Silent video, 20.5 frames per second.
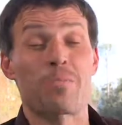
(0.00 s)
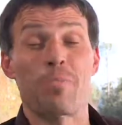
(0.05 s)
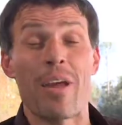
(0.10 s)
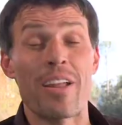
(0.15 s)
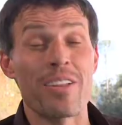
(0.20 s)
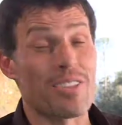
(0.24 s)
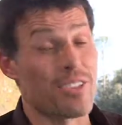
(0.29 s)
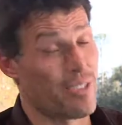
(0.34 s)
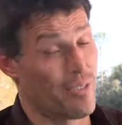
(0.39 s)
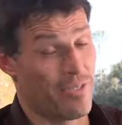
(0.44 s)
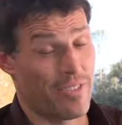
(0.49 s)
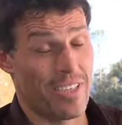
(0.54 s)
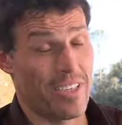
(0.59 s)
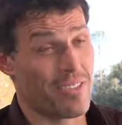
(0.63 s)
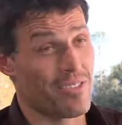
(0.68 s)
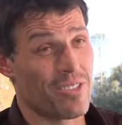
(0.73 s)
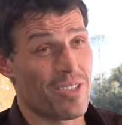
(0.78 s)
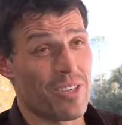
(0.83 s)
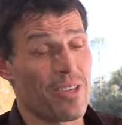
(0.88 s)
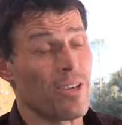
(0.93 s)
expensive
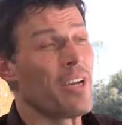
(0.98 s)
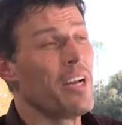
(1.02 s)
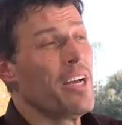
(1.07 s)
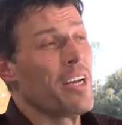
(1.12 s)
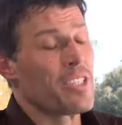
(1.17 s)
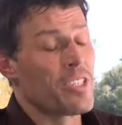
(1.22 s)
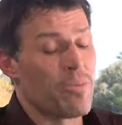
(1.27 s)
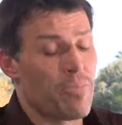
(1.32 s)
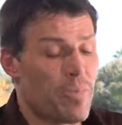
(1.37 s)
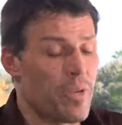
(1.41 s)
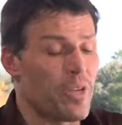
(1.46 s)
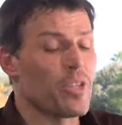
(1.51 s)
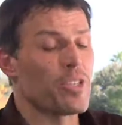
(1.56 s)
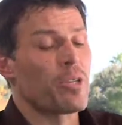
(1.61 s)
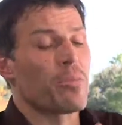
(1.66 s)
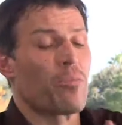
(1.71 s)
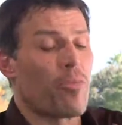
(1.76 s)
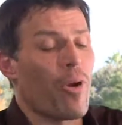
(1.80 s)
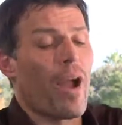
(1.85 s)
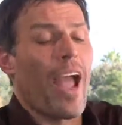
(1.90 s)
to
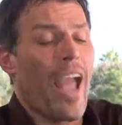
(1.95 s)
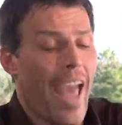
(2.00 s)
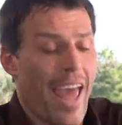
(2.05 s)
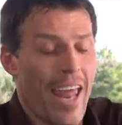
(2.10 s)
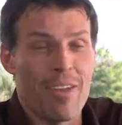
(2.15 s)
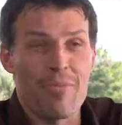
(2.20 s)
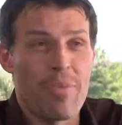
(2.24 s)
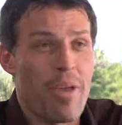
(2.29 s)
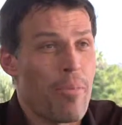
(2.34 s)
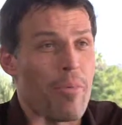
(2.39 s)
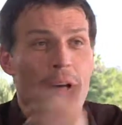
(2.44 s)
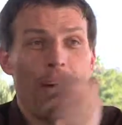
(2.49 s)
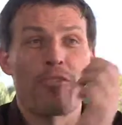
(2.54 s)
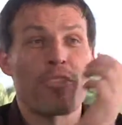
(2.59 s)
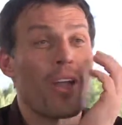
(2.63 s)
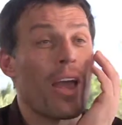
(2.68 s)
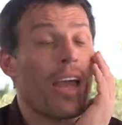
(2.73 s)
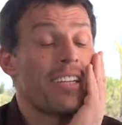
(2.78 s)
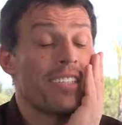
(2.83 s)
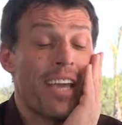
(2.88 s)
build a brand.
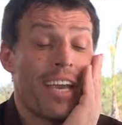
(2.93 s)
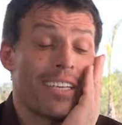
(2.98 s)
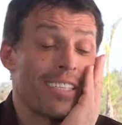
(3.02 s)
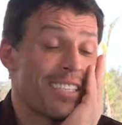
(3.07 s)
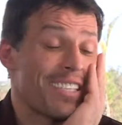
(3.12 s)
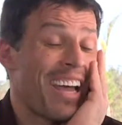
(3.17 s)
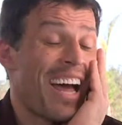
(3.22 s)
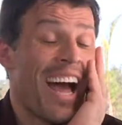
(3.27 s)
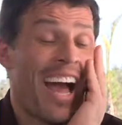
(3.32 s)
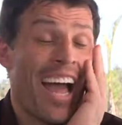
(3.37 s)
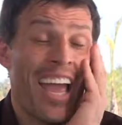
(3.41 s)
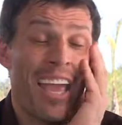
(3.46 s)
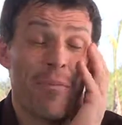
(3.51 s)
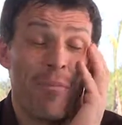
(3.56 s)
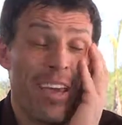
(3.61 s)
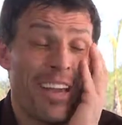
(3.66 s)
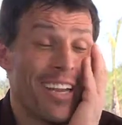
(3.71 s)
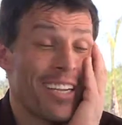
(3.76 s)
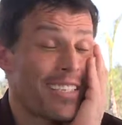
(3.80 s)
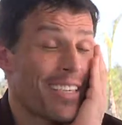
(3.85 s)
It takes
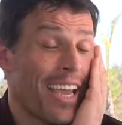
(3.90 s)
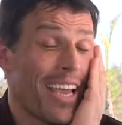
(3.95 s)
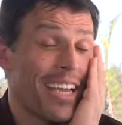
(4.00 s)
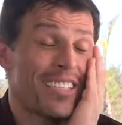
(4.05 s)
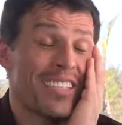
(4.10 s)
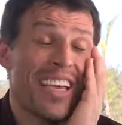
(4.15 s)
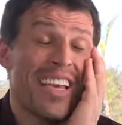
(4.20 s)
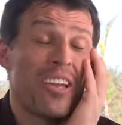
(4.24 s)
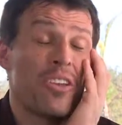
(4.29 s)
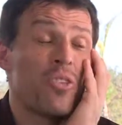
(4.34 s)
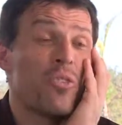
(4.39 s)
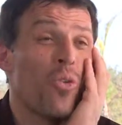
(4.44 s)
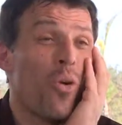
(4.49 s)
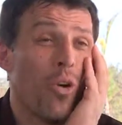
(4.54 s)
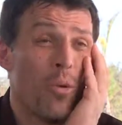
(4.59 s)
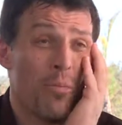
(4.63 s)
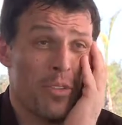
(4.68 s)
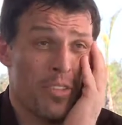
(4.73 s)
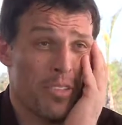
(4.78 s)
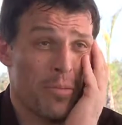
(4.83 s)
time, and it takes
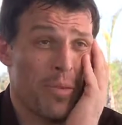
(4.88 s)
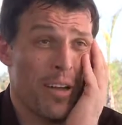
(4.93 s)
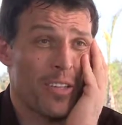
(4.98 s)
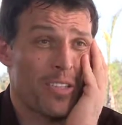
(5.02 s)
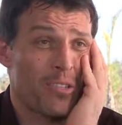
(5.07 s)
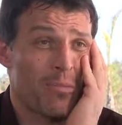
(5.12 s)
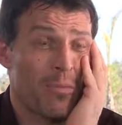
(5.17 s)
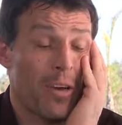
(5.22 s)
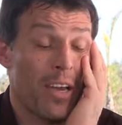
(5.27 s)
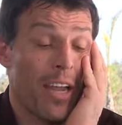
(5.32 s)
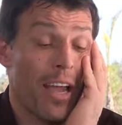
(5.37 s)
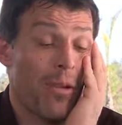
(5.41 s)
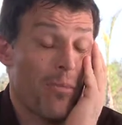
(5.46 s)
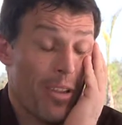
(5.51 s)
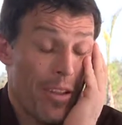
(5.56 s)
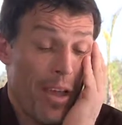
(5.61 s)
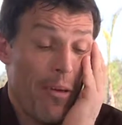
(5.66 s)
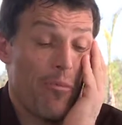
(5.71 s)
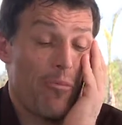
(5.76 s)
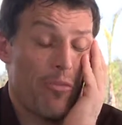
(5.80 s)
enormous amounts of money.
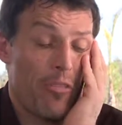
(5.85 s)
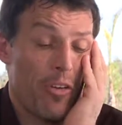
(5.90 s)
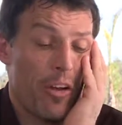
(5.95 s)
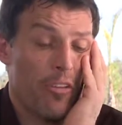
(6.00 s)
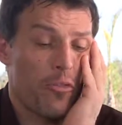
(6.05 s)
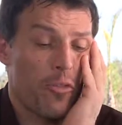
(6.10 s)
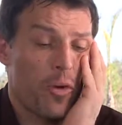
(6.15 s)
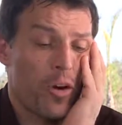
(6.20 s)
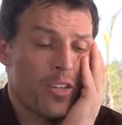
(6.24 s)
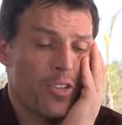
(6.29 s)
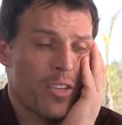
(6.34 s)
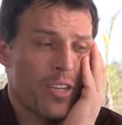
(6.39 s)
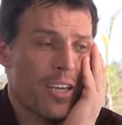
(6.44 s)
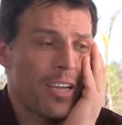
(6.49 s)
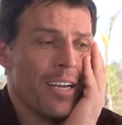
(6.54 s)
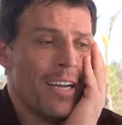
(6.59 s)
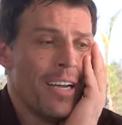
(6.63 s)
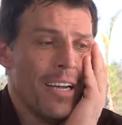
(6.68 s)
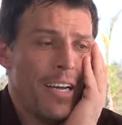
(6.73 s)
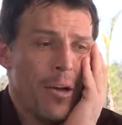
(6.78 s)
I mean, I'm very
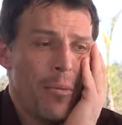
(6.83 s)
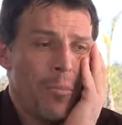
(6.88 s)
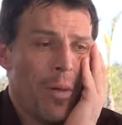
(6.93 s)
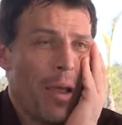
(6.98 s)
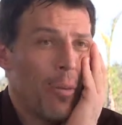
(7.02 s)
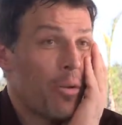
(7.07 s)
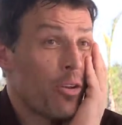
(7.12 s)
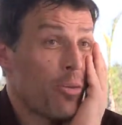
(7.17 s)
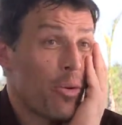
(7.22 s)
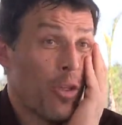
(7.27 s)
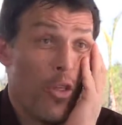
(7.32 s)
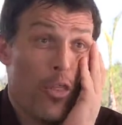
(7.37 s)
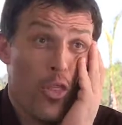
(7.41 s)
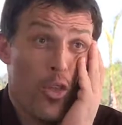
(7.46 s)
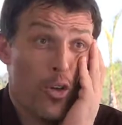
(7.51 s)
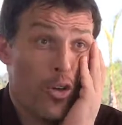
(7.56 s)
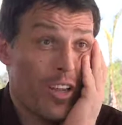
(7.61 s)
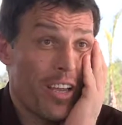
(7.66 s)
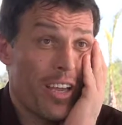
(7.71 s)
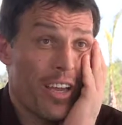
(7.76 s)
fortunate, but I've been doing it
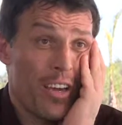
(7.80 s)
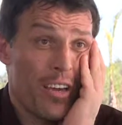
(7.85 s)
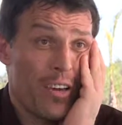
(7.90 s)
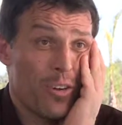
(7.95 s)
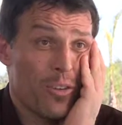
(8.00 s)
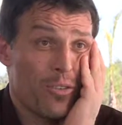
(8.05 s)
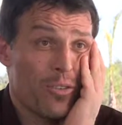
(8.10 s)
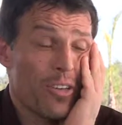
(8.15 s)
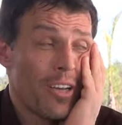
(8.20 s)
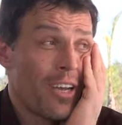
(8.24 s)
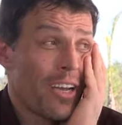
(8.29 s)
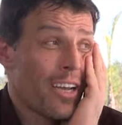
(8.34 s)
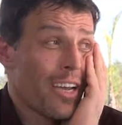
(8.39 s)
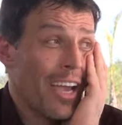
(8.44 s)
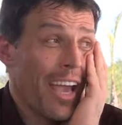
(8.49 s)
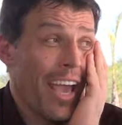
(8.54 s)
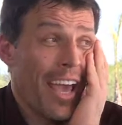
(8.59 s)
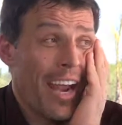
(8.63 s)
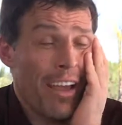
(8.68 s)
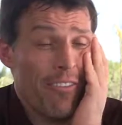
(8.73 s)
30 years,
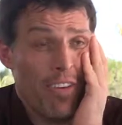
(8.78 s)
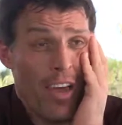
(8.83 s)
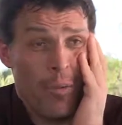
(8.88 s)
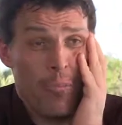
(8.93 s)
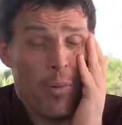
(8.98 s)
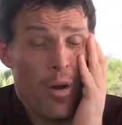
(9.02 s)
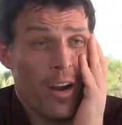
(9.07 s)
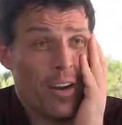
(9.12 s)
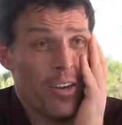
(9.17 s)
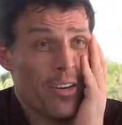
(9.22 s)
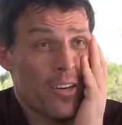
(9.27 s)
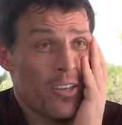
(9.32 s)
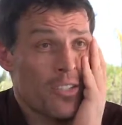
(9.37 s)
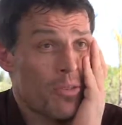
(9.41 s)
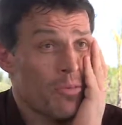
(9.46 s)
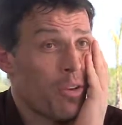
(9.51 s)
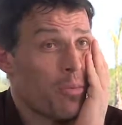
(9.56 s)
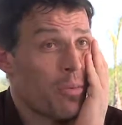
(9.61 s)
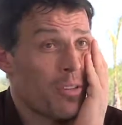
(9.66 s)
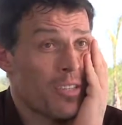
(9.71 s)
and I've had
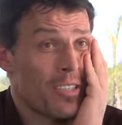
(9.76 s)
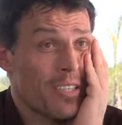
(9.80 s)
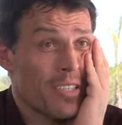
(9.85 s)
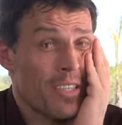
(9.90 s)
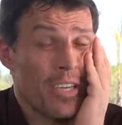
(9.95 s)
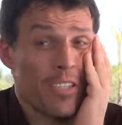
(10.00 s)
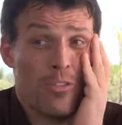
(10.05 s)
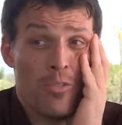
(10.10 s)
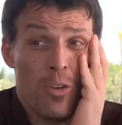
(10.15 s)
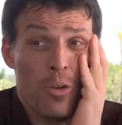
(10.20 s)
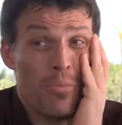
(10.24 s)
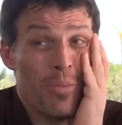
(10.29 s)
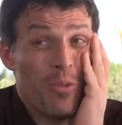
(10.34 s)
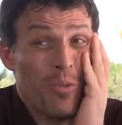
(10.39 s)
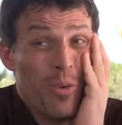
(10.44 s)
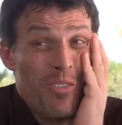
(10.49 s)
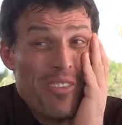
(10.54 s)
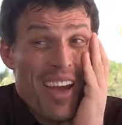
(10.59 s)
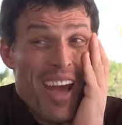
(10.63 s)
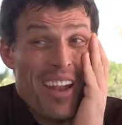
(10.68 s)
partners, and we've been successful,
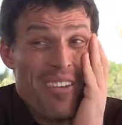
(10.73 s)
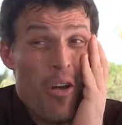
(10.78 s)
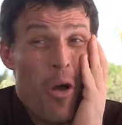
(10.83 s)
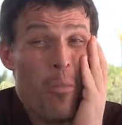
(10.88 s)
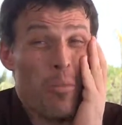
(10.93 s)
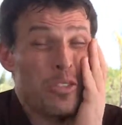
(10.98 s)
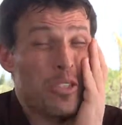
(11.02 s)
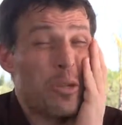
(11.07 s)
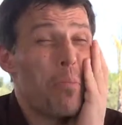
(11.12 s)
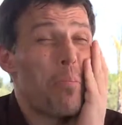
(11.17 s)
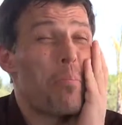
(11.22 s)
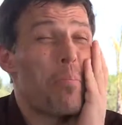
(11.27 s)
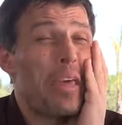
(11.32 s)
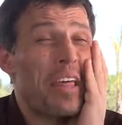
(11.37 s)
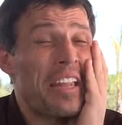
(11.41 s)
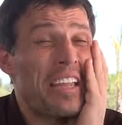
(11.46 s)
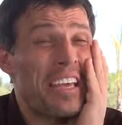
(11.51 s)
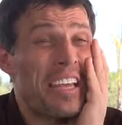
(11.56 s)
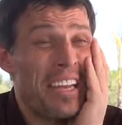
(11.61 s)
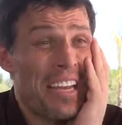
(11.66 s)
but we've got almost $1
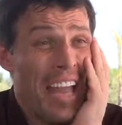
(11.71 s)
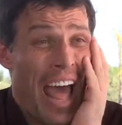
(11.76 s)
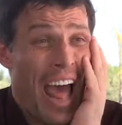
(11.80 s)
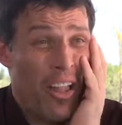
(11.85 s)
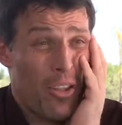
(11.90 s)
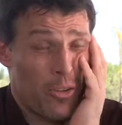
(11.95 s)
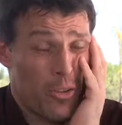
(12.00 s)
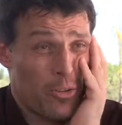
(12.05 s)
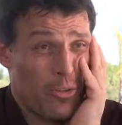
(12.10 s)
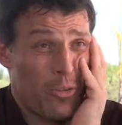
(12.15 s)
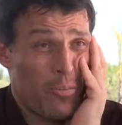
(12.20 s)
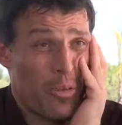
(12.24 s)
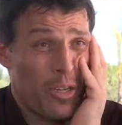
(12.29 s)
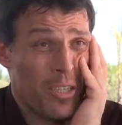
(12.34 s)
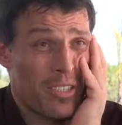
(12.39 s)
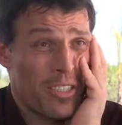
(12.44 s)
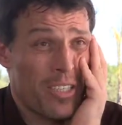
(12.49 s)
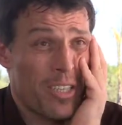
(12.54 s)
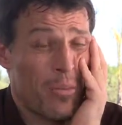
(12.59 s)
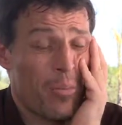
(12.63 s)
billion we
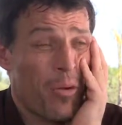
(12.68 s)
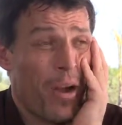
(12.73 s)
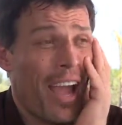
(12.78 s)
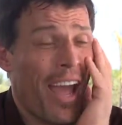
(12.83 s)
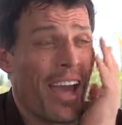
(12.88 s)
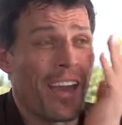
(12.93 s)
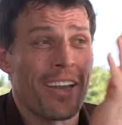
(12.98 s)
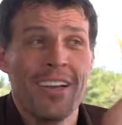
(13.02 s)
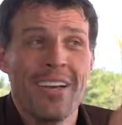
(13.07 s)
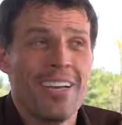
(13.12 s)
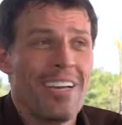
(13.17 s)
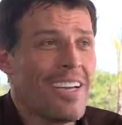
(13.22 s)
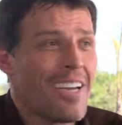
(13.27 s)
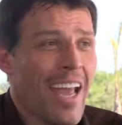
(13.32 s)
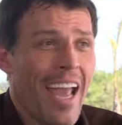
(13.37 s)
built into the brand.